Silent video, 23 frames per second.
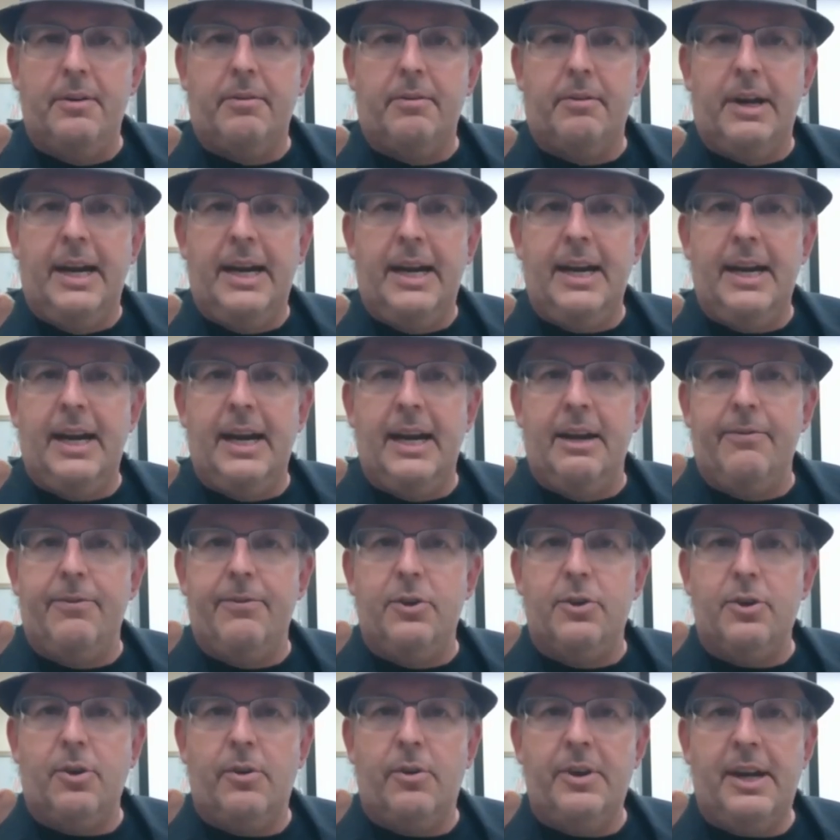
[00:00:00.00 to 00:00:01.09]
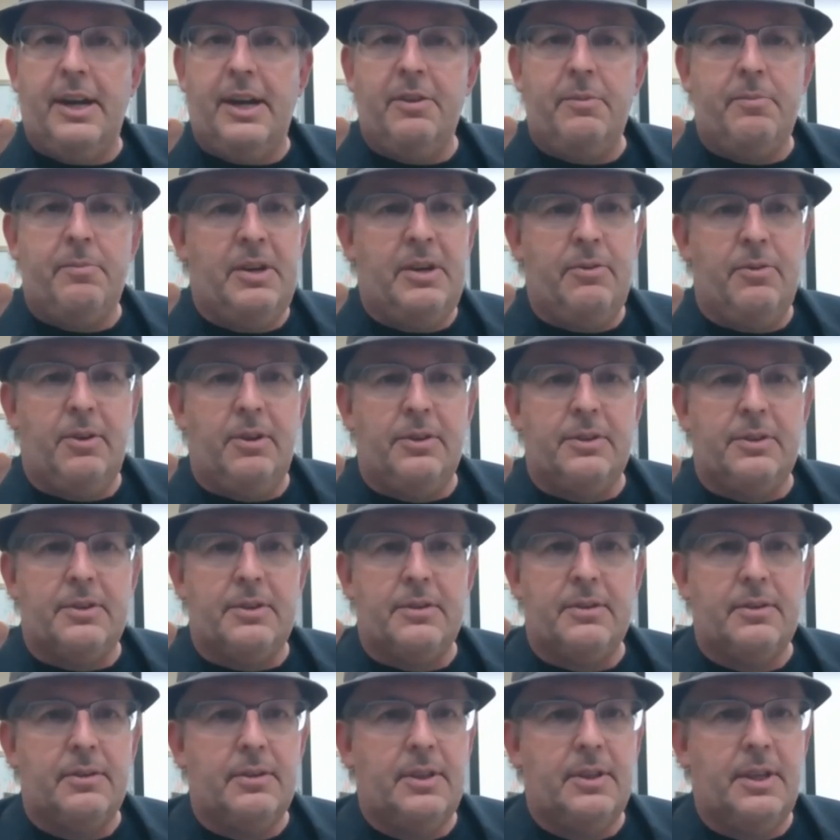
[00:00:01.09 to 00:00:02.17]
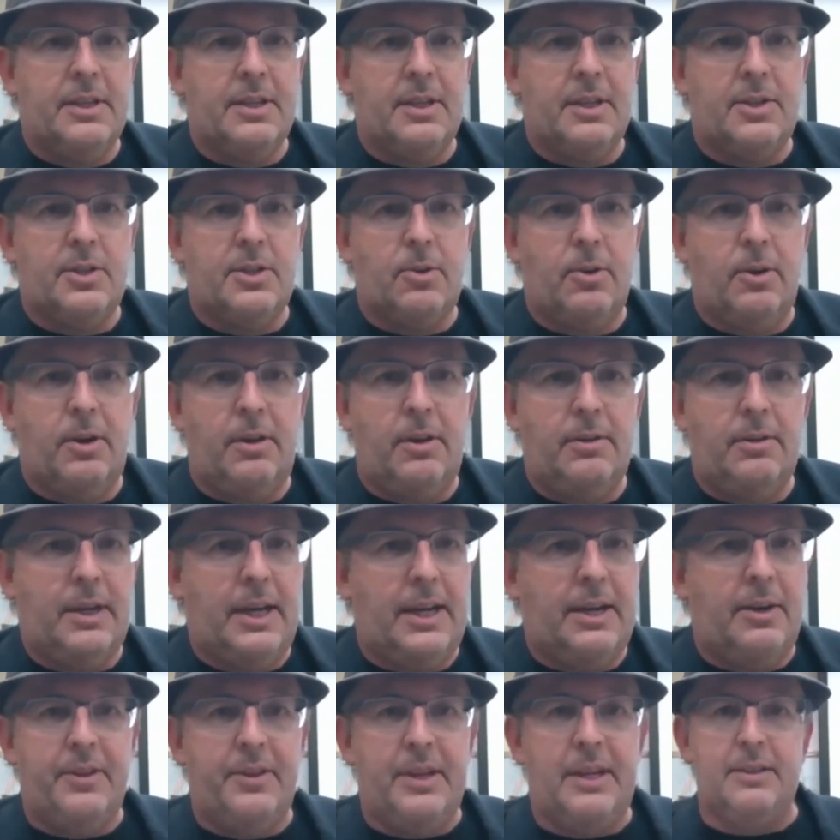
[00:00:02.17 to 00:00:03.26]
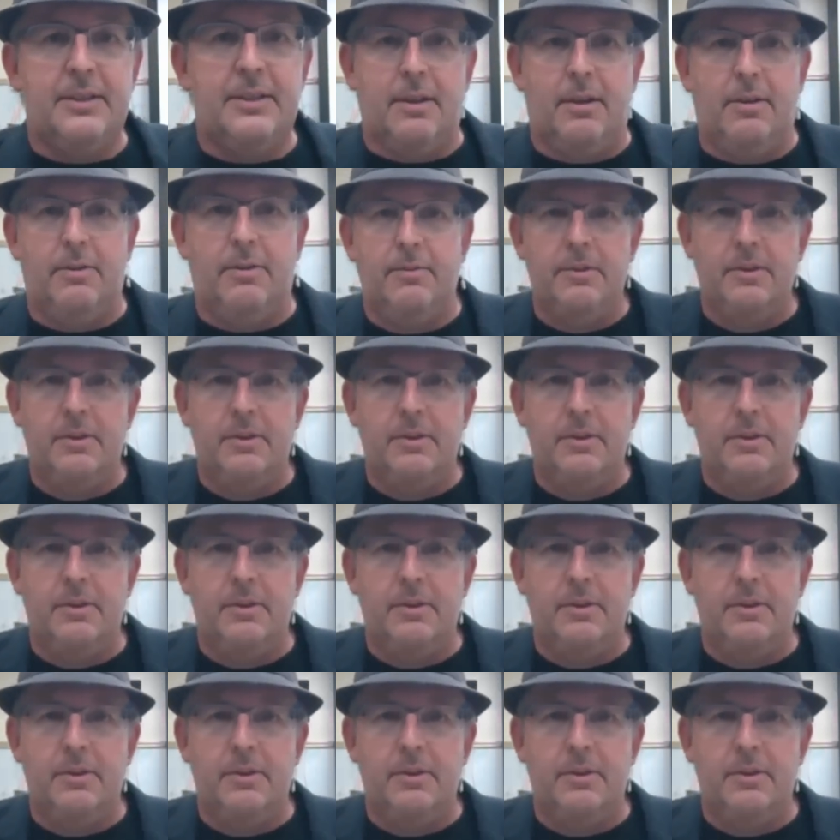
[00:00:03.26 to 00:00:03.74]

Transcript: right? And if you don't have the minerals, is it soil? I don't think so.